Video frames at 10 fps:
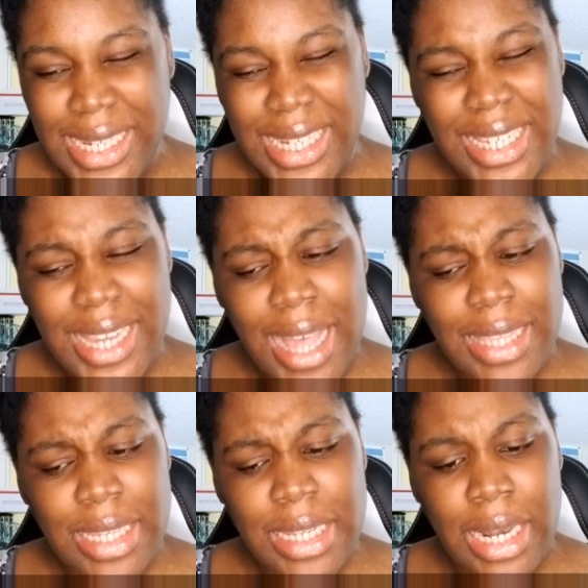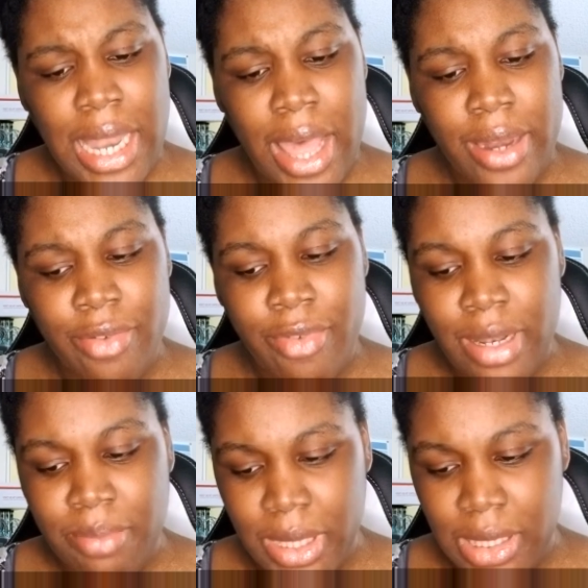Jackson clan red
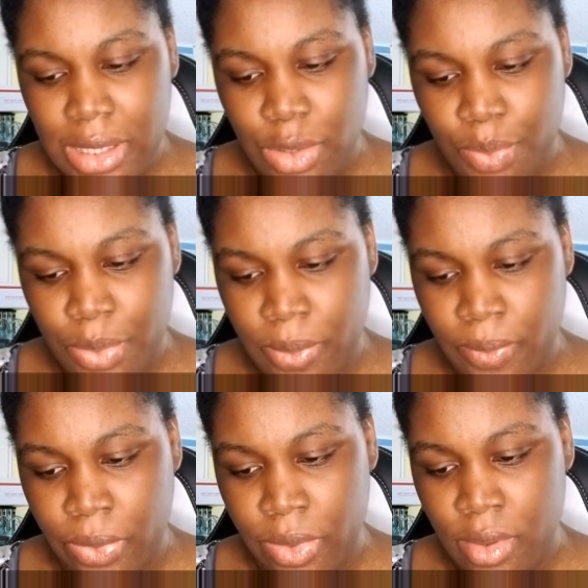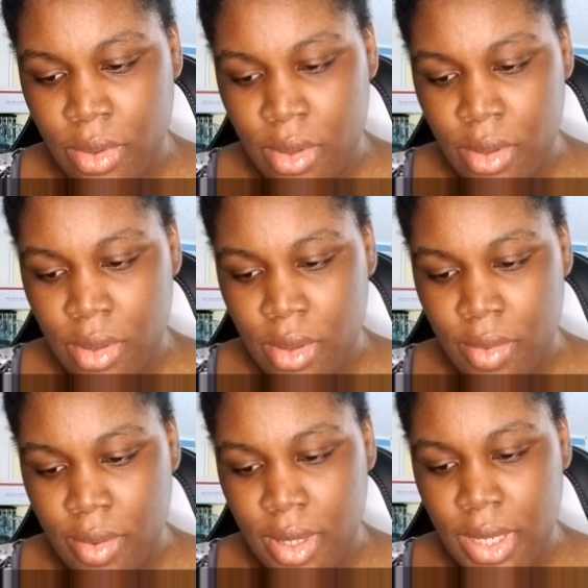pea soup.
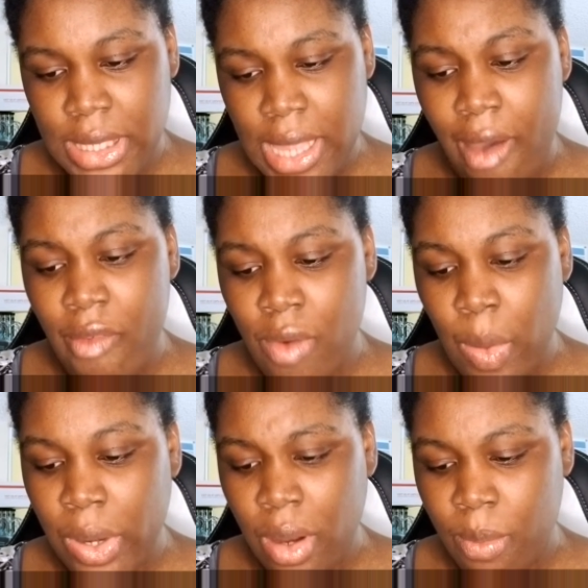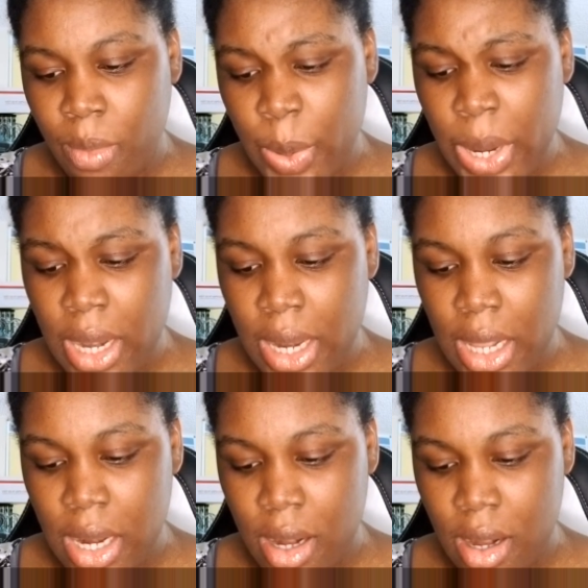Does it have one without pork in it?
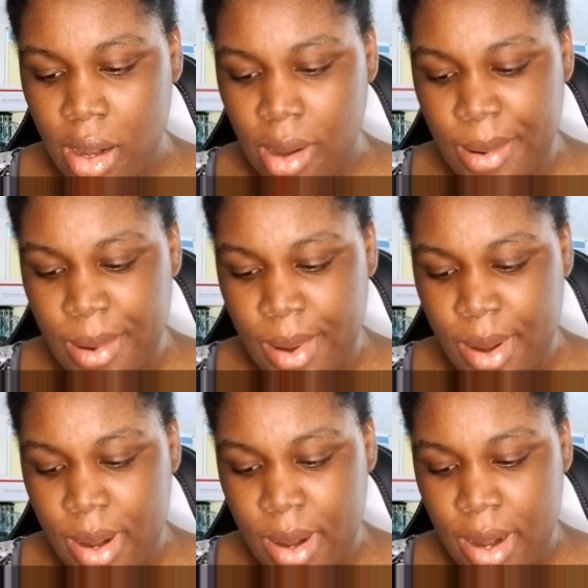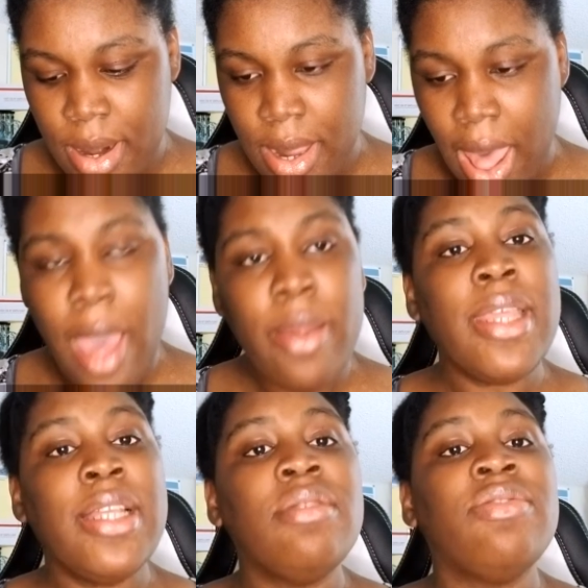I'll
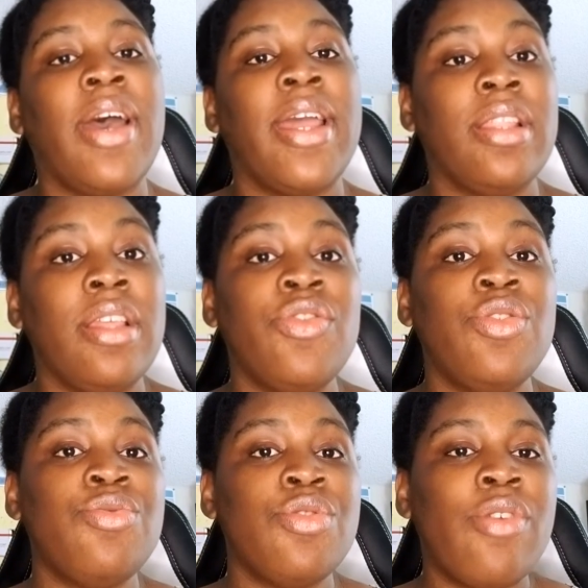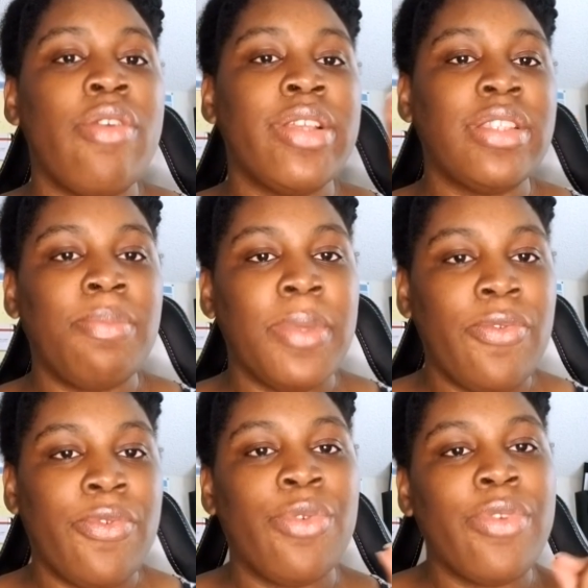need to find, if you know a recipe
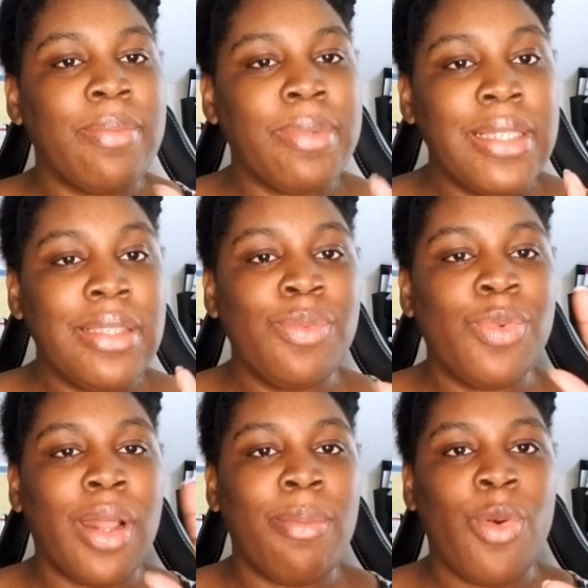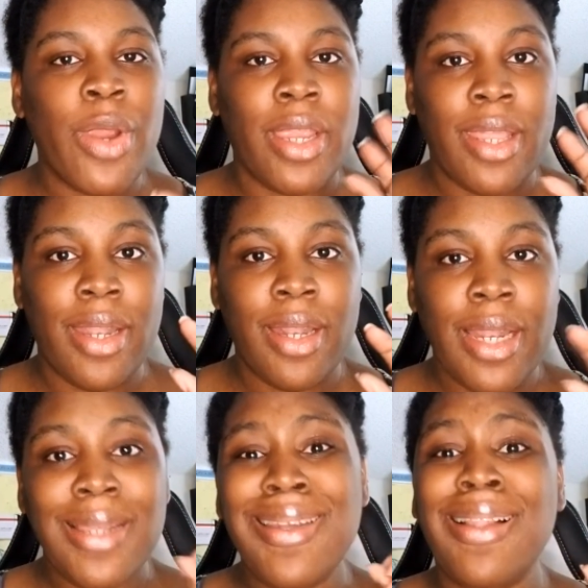for red pea soup without pork in it,
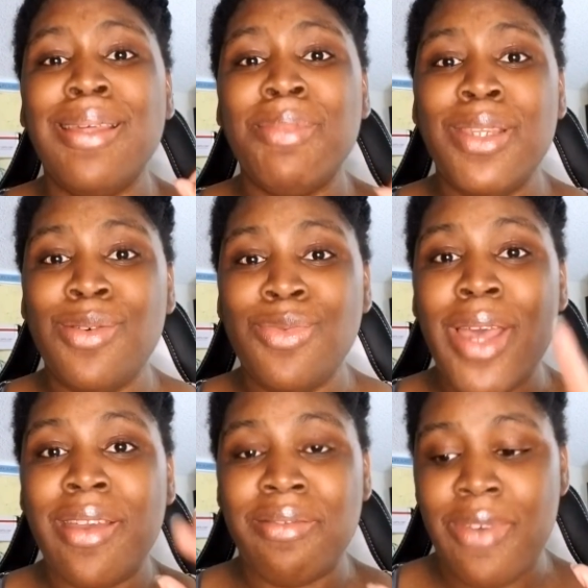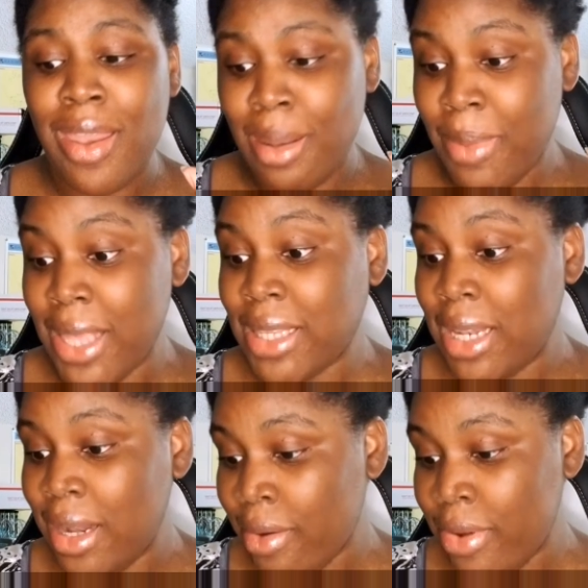y'all let me know where I can find it, because I
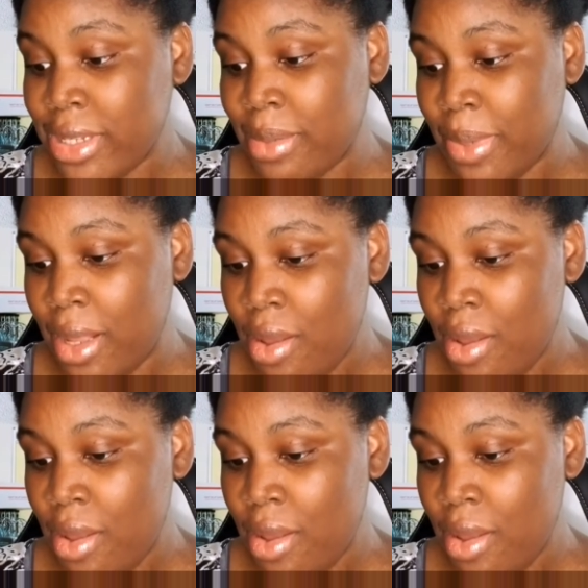need a recipe